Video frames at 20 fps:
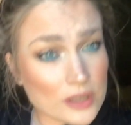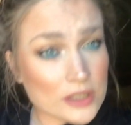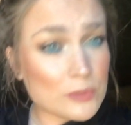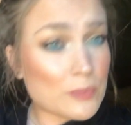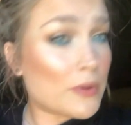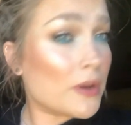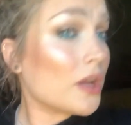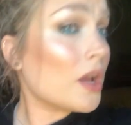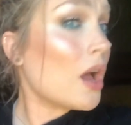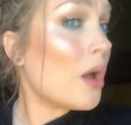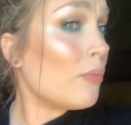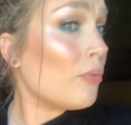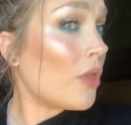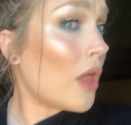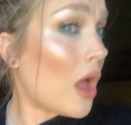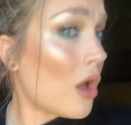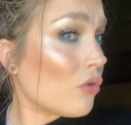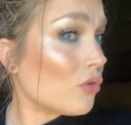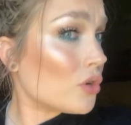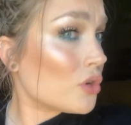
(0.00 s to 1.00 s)
been a couple
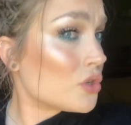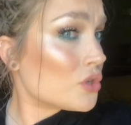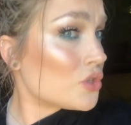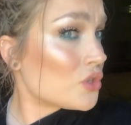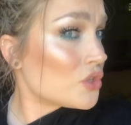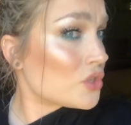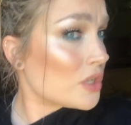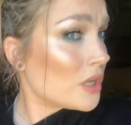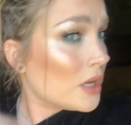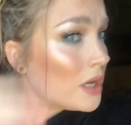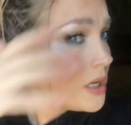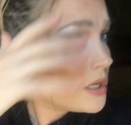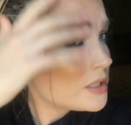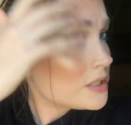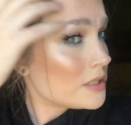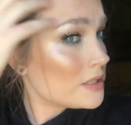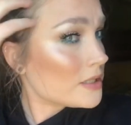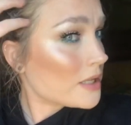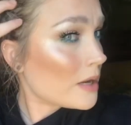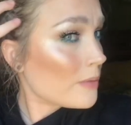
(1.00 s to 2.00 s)
hours
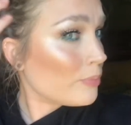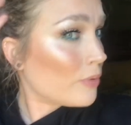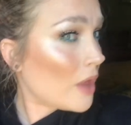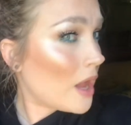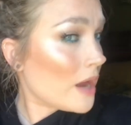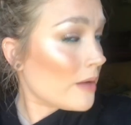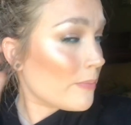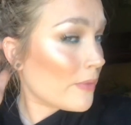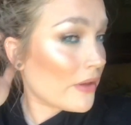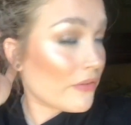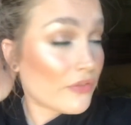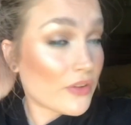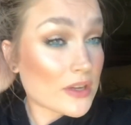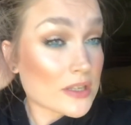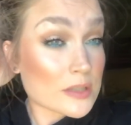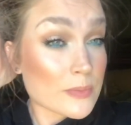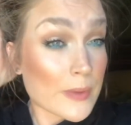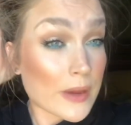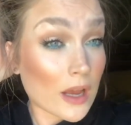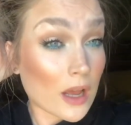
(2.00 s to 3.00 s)
since I applied my
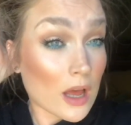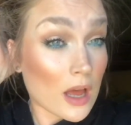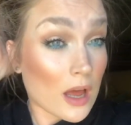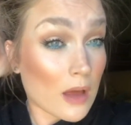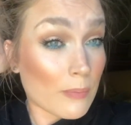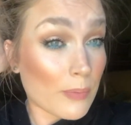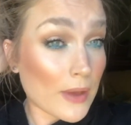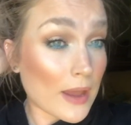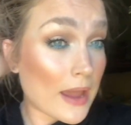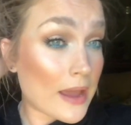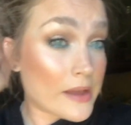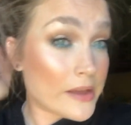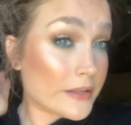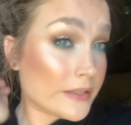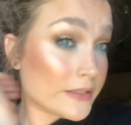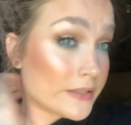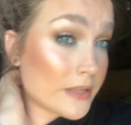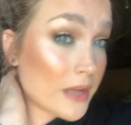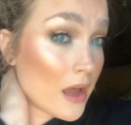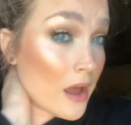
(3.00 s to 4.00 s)
face makeup,
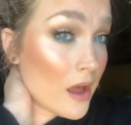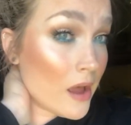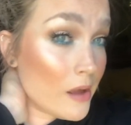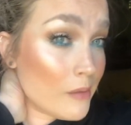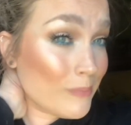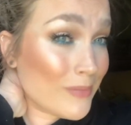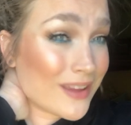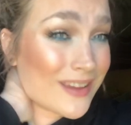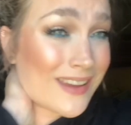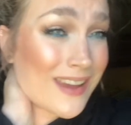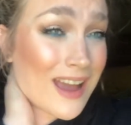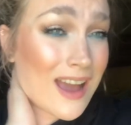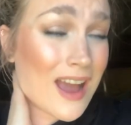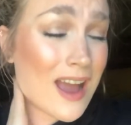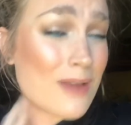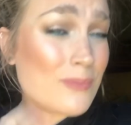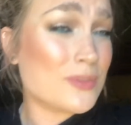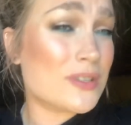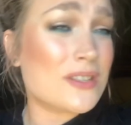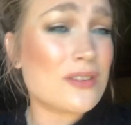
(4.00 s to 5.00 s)
and yeah,
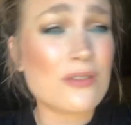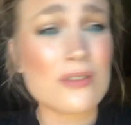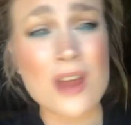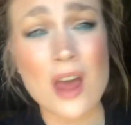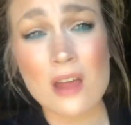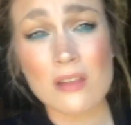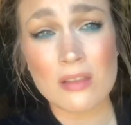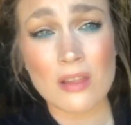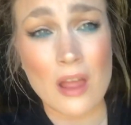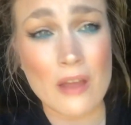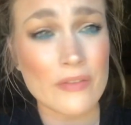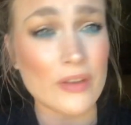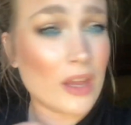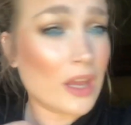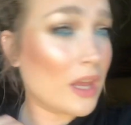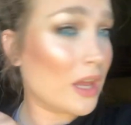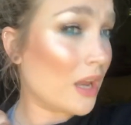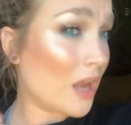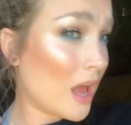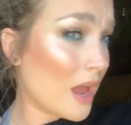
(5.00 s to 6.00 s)
I'm still not loving it.